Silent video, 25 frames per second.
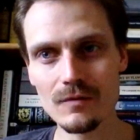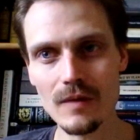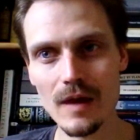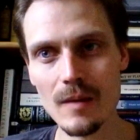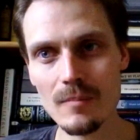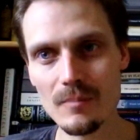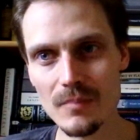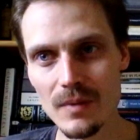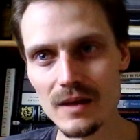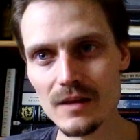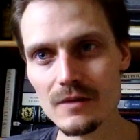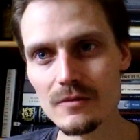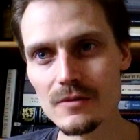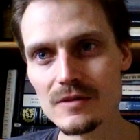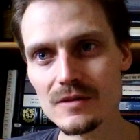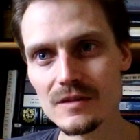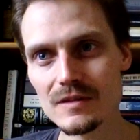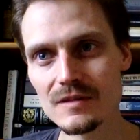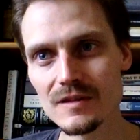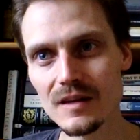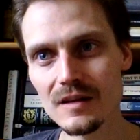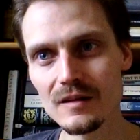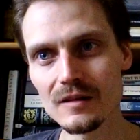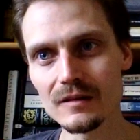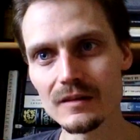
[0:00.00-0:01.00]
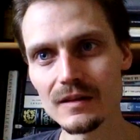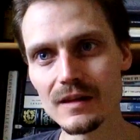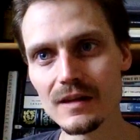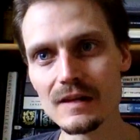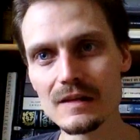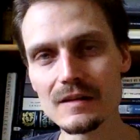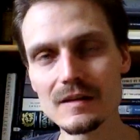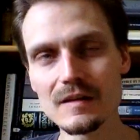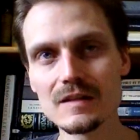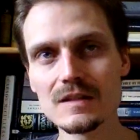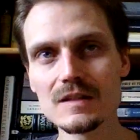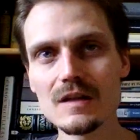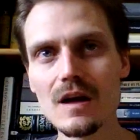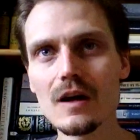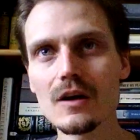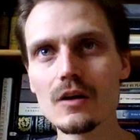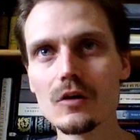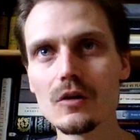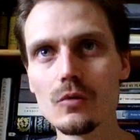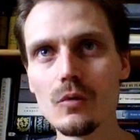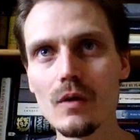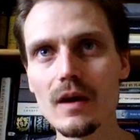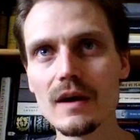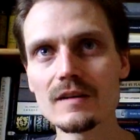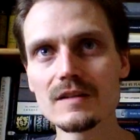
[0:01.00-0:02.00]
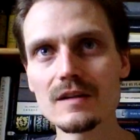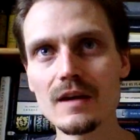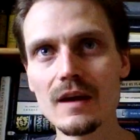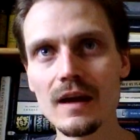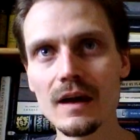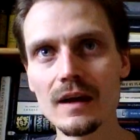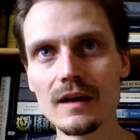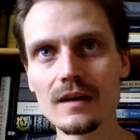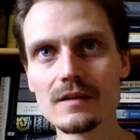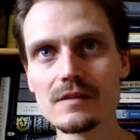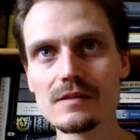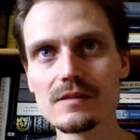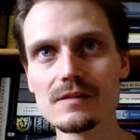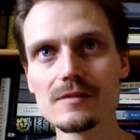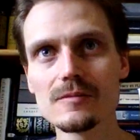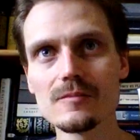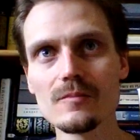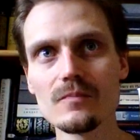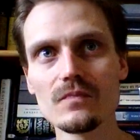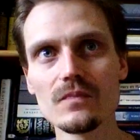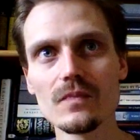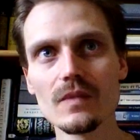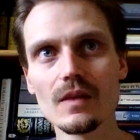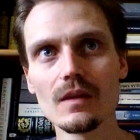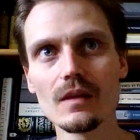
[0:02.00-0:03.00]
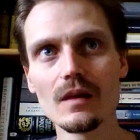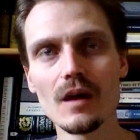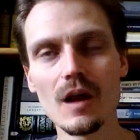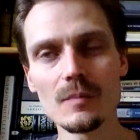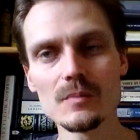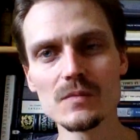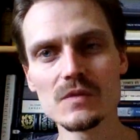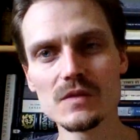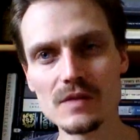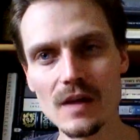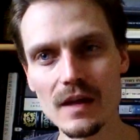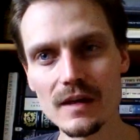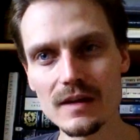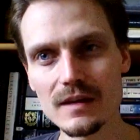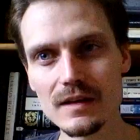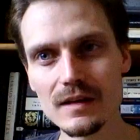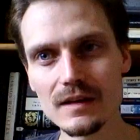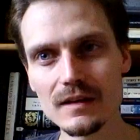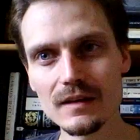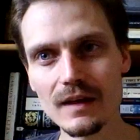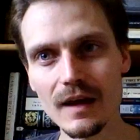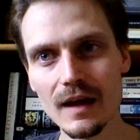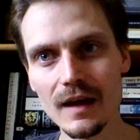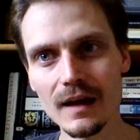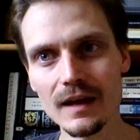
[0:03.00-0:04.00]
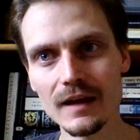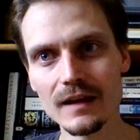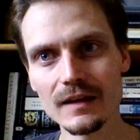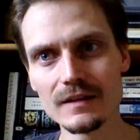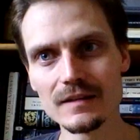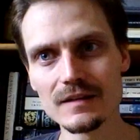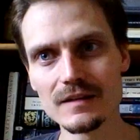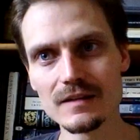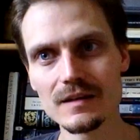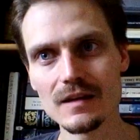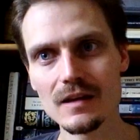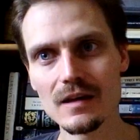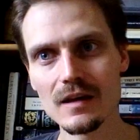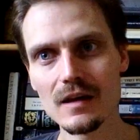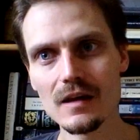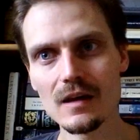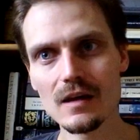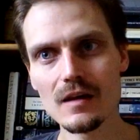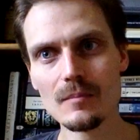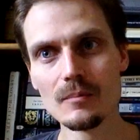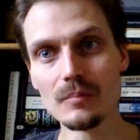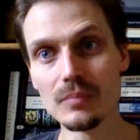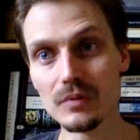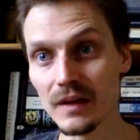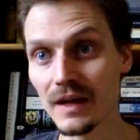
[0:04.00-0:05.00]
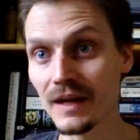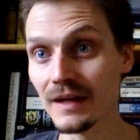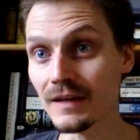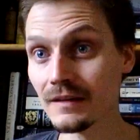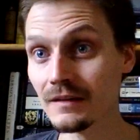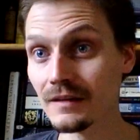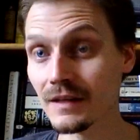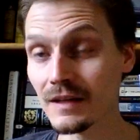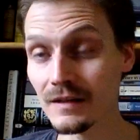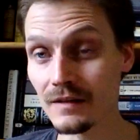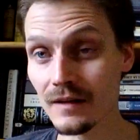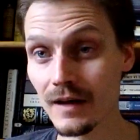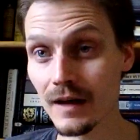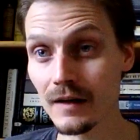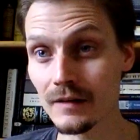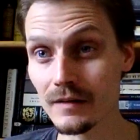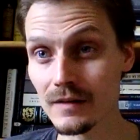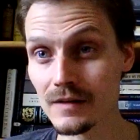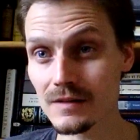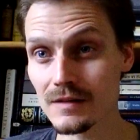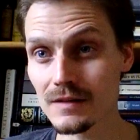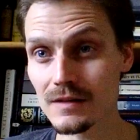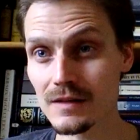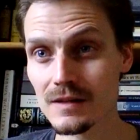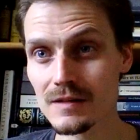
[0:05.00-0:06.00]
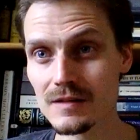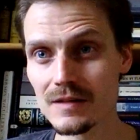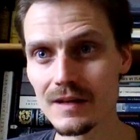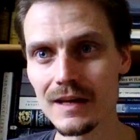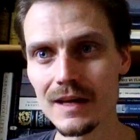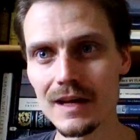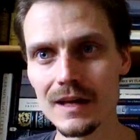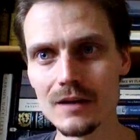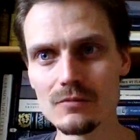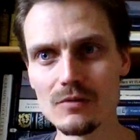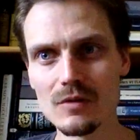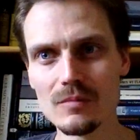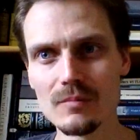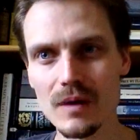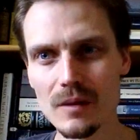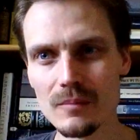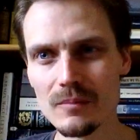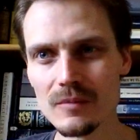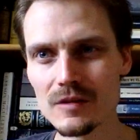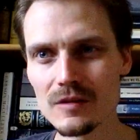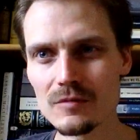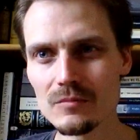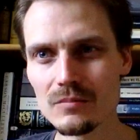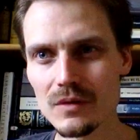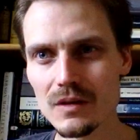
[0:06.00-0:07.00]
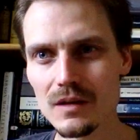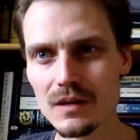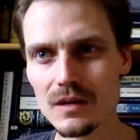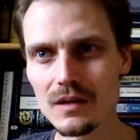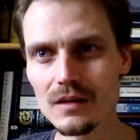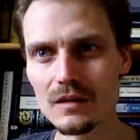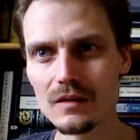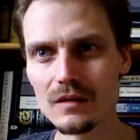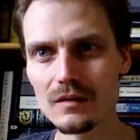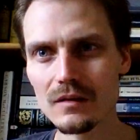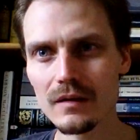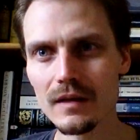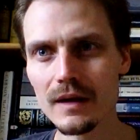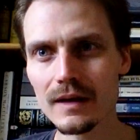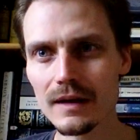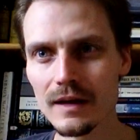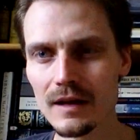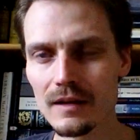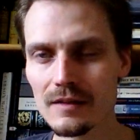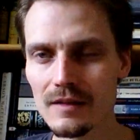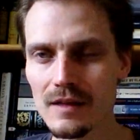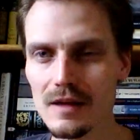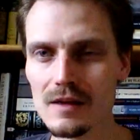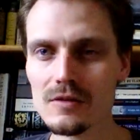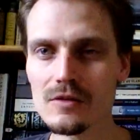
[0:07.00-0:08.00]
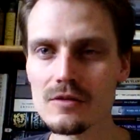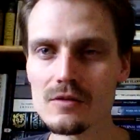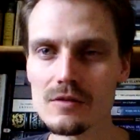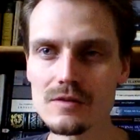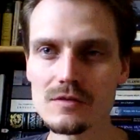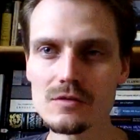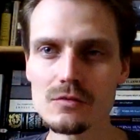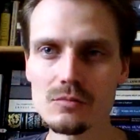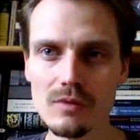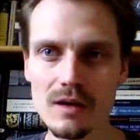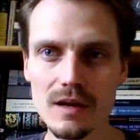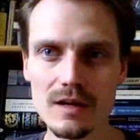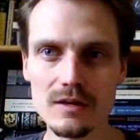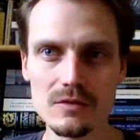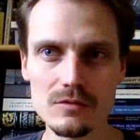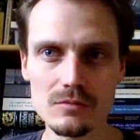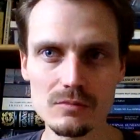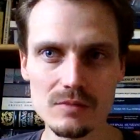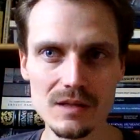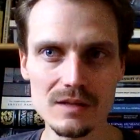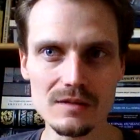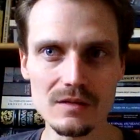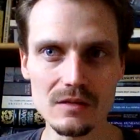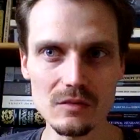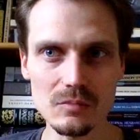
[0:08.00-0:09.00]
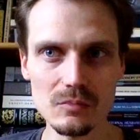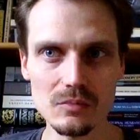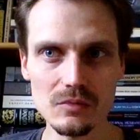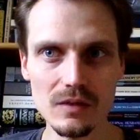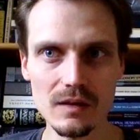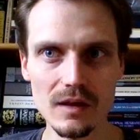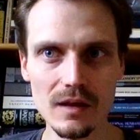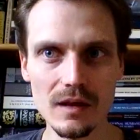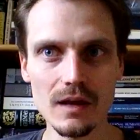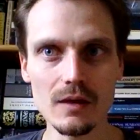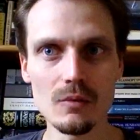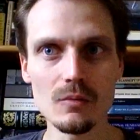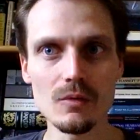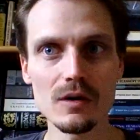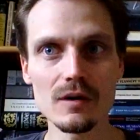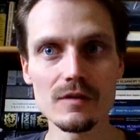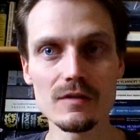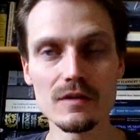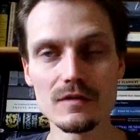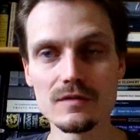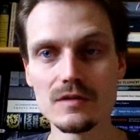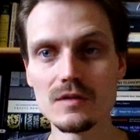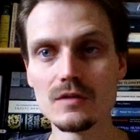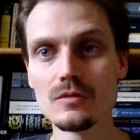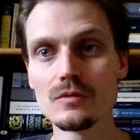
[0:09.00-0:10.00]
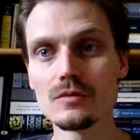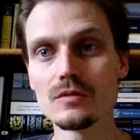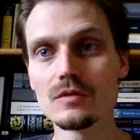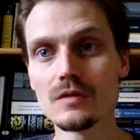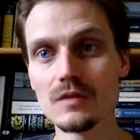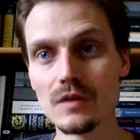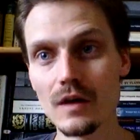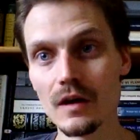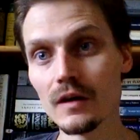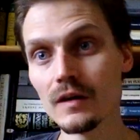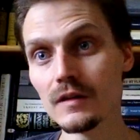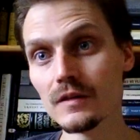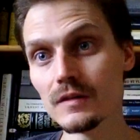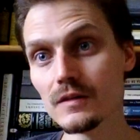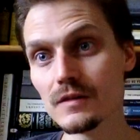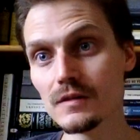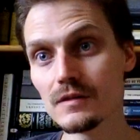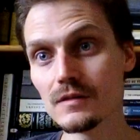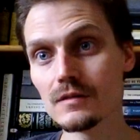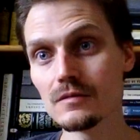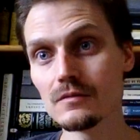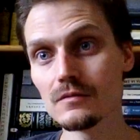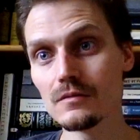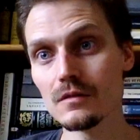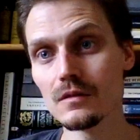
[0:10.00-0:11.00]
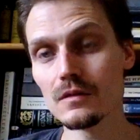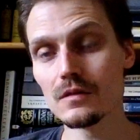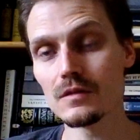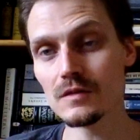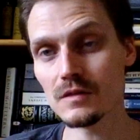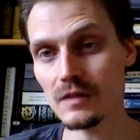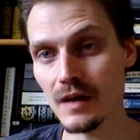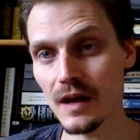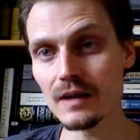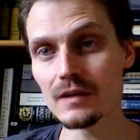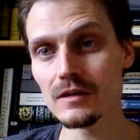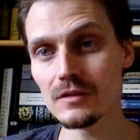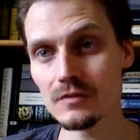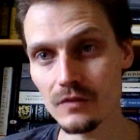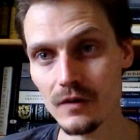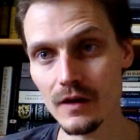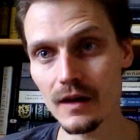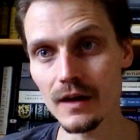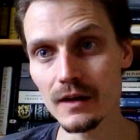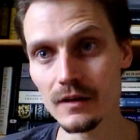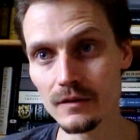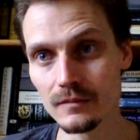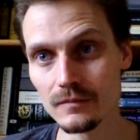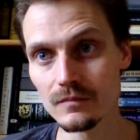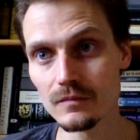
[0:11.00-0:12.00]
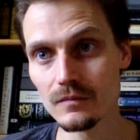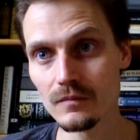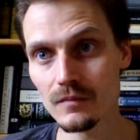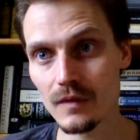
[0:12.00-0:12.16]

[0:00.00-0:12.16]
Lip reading: ambiguous to say the least. It's not quite as upsetting and blatantly nihilistic as I had remembered it being. Like, I think there is a way to read this play where the Duke does satisfy